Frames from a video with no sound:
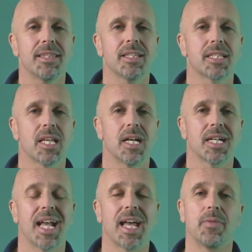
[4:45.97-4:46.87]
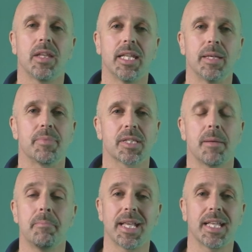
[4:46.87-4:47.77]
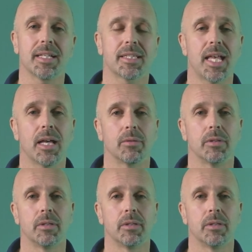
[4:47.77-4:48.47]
the tongue and the lips and making a sound.